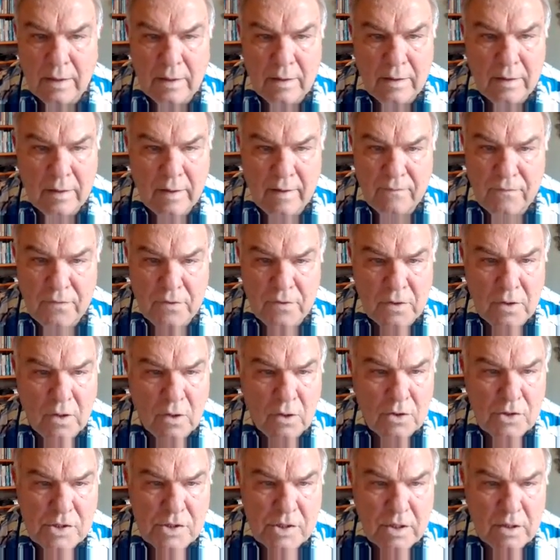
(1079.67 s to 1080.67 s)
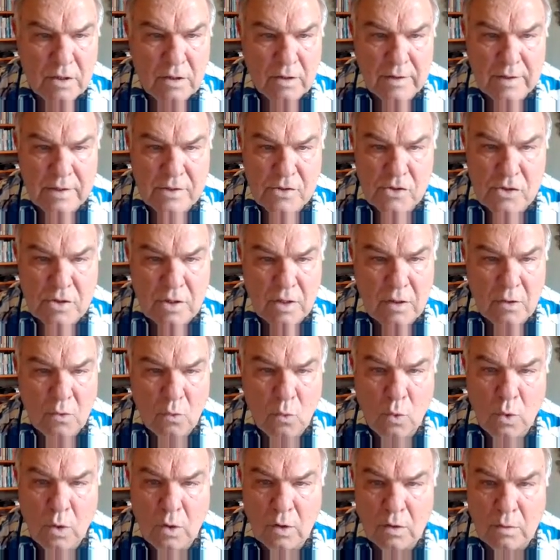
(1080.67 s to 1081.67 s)
If you notice here on this
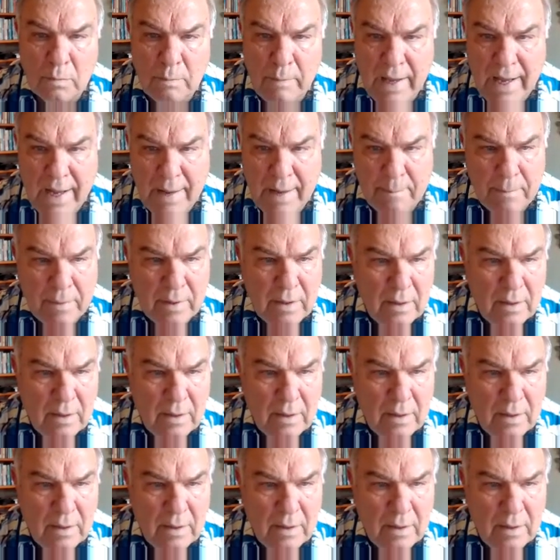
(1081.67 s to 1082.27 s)
world map,